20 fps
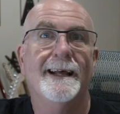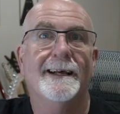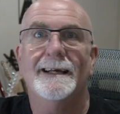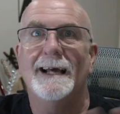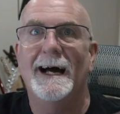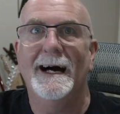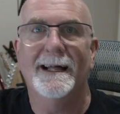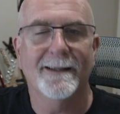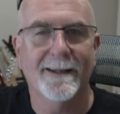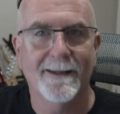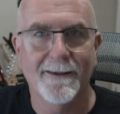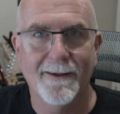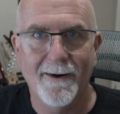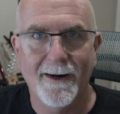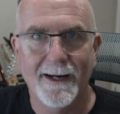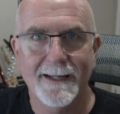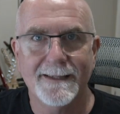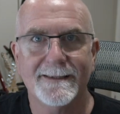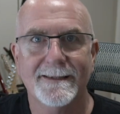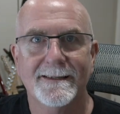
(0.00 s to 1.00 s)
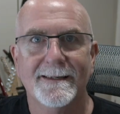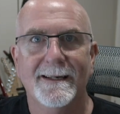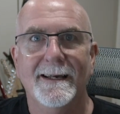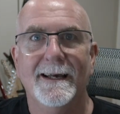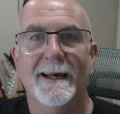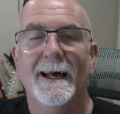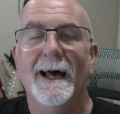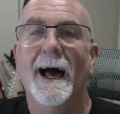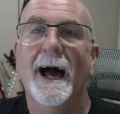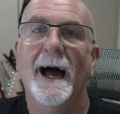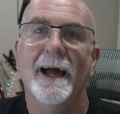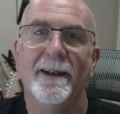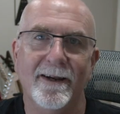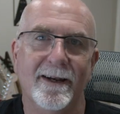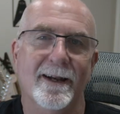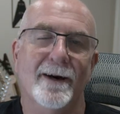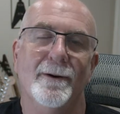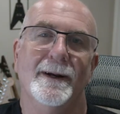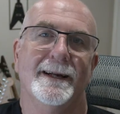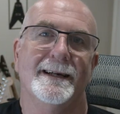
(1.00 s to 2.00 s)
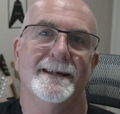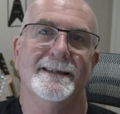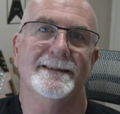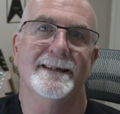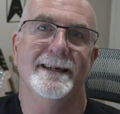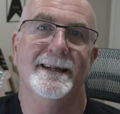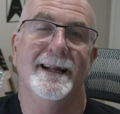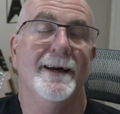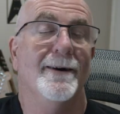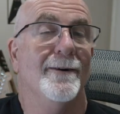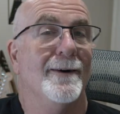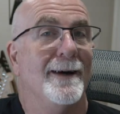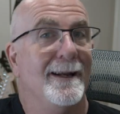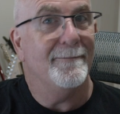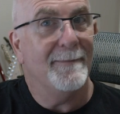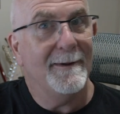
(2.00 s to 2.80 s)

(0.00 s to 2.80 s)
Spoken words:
Coloured lights. and you know what a casino.